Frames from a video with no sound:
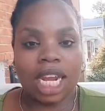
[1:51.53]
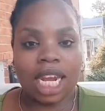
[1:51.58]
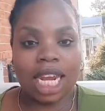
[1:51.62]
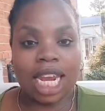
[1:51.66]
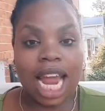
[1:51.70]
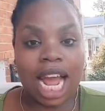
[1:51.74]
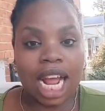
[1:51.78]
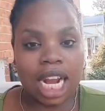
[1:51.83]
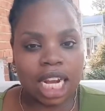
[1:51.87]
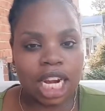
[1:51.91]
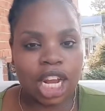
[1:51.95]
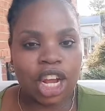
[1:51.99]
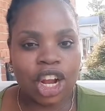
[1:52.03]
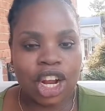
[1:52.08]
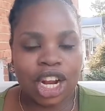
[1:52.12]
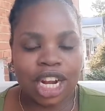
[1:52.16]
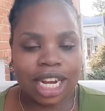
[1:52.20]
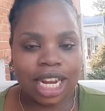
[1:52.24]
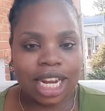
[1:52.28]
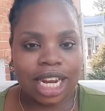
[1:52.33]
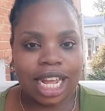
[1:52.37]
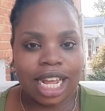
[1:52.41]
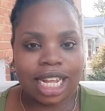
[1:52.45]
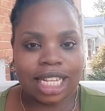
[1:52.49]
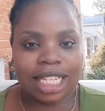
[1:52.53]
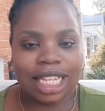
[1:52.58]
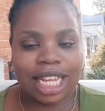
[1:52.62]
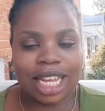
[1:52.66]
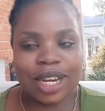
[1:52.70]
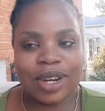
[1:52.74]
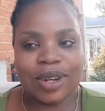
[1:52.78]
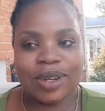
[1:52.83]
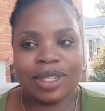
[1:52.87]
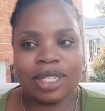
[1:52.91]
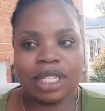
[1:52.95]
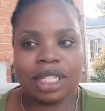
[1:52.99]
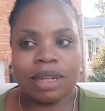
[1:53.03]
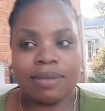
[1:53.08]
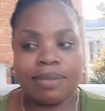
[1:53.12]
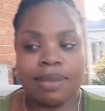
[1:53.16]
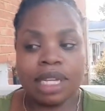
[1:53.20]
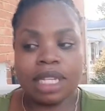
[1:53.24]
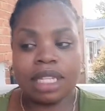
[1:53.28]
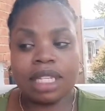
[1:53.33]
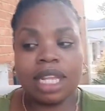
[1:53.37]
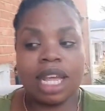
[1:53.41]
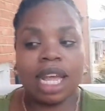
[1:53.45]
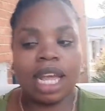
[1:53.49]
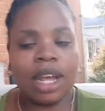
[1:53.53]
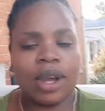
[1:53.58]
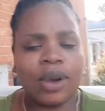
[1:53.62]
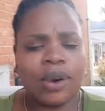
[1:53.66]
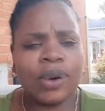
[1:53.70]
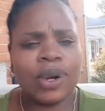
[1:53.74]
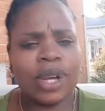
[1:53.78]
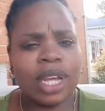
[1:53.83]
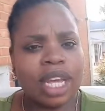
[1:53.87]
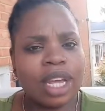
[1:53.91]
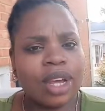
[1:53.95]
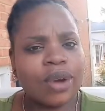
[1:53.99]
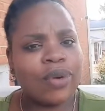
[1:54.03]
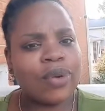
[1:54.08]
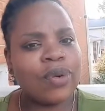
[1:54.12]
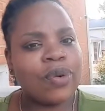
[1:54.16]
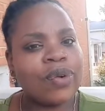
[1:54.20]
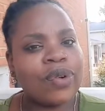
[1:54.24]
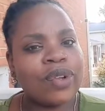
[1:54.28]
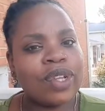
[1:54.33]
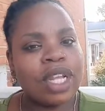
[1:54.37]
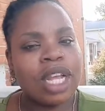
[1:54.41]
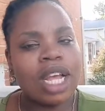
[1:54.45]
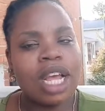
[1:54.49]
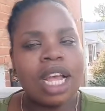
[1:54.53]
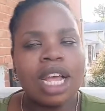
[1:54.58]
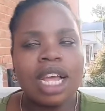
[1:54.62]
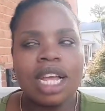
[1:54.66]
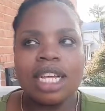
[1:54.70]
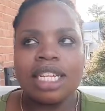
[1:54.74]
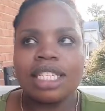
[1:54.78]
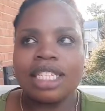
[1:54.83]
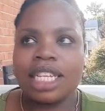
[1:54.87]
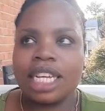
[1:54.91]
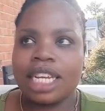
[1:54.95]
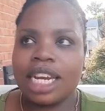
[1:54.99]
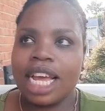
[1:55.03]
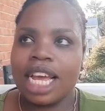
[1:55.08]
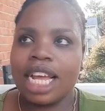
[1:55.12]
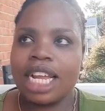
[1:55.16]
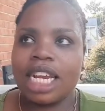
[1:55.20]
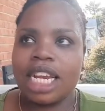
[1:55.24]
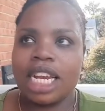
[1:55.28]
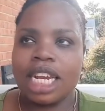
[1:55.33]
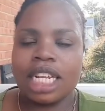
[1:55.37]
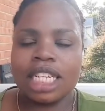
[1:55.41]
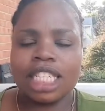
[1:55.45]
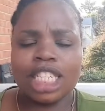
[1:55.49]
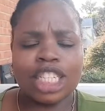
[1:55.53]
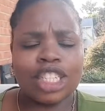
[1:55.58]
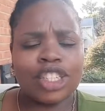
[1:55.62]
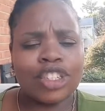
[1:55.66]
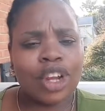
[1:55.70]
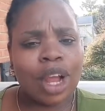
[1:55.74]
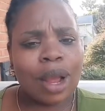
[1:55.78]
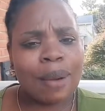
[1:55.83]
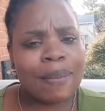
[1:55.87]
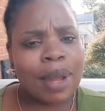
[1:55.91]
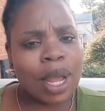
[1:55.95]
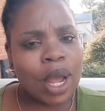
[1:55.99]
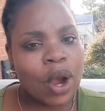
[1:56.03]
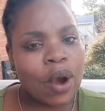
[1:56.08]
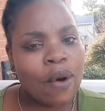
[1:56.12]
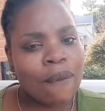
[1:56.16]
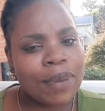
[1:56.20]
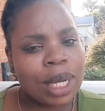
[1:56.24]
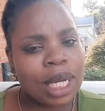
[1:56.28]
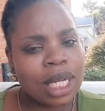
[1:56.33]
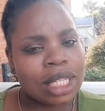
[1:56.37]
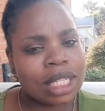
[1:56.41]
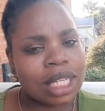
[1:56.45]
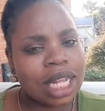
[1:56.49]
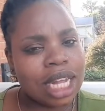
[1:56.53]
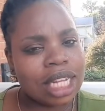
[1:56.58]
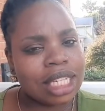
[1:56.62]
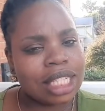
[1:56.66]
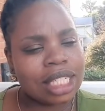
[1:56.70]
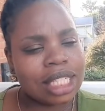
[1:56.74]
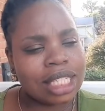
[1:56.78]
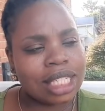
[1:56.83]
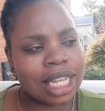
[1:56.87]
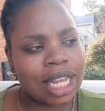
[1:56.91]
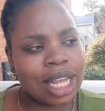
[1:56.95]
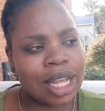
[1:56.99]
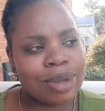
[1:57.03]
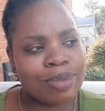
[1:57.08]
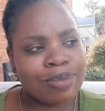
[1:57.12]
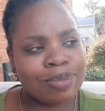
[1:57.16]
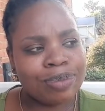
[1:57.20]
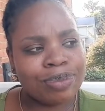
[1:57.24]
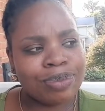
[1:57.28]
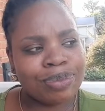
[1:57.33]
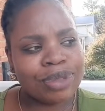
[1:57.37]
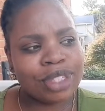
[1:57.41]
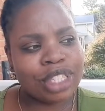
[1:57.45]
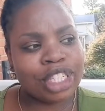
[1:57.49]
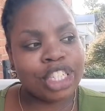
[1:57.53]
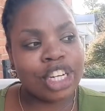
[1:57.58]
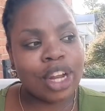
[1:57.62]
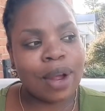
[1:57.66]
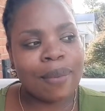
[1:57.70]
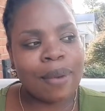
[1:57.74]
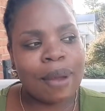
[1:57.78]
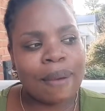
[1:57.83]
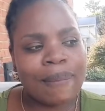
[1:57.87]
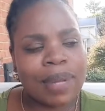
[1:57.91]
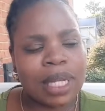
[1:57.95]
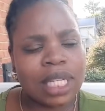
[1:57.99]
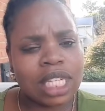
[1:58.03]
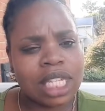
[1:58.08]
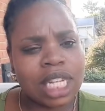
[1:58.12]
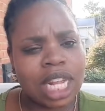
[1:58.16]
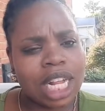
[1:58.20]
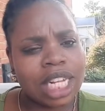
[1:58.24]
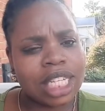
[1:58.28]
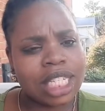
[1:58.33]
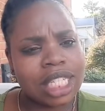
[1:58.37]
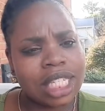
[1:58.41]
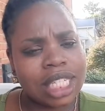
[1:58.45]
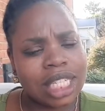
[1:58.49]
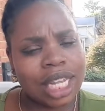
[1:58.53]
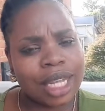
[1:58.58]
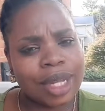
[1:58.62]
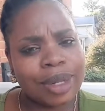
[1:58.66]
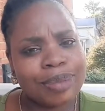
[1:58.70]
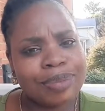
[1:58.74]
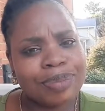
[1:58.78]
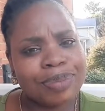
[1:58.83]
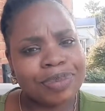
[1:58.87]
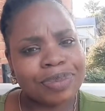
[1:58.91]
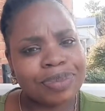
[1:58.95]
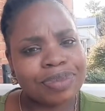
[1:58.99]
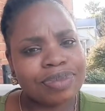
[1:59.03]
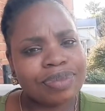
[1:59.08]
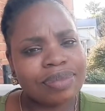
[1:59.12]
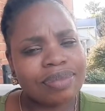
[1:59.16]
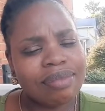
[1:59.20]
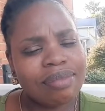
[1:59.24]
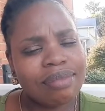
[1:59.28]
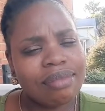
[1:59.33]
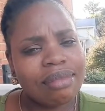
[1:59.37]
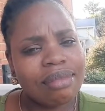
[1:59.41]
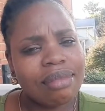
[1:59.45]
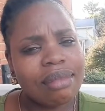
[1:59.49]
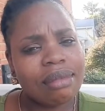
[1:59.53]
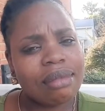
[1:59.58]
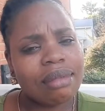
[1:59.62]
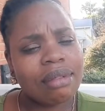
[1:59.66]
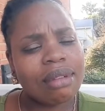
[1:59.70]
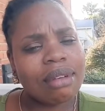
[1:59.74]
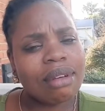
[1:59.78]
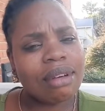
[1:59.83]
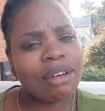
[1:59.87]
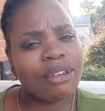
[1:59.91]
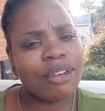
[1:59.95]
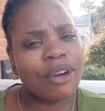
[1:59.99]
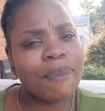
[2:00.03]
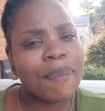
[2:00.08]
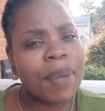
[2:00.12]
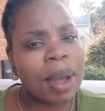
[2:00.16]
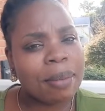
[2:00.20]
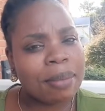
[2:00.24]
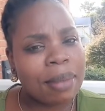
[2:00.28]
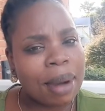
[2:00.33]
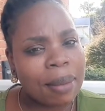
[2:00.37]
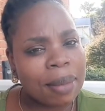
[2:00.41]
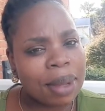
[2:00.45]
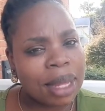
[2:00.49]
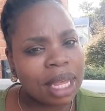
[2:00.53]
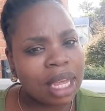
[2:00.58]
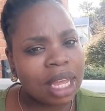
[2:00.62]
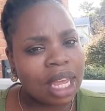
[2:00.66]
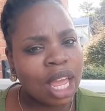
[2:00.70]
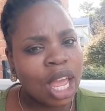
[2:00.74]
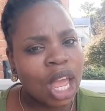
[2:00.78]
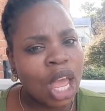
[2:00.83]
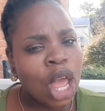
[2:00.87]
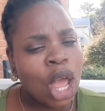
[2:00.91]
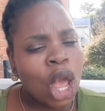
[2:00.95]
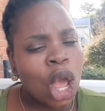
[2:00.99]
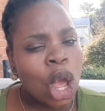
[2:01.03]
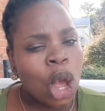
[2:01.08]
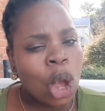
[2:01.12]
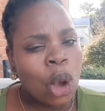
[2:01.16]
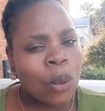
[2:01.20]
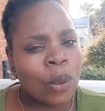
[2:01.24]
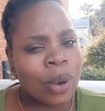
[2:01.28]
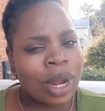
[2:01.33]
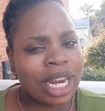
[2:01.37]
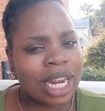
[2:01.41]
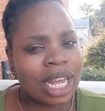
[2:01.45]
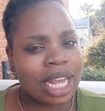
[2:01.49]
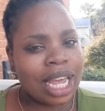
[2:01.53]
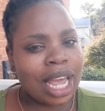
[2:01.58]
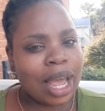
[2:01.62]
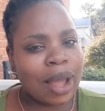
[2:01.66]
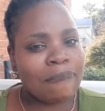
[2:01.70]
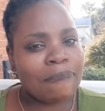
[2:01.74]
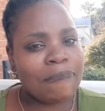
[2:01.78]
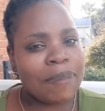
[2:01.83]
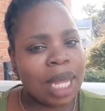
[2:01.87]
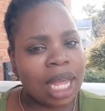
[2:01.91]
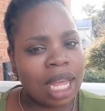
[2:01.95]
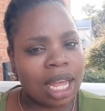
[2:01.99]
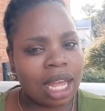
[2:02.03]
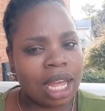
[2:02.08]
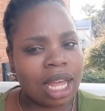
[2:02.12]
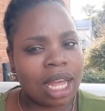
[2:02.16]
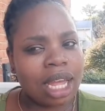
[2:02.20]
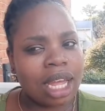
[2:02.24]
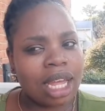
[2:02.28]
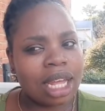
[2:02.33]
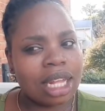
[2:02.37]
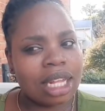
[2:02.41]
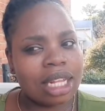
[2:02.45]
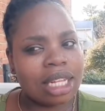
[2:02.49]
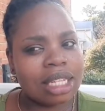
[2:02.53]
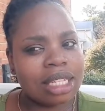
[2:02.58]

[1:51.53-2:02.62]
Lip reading: That the girl that I say no. So me's like, okay, cool. So then she dropped me a comment and she say, she dropped me a message and she say, remember me when you get big.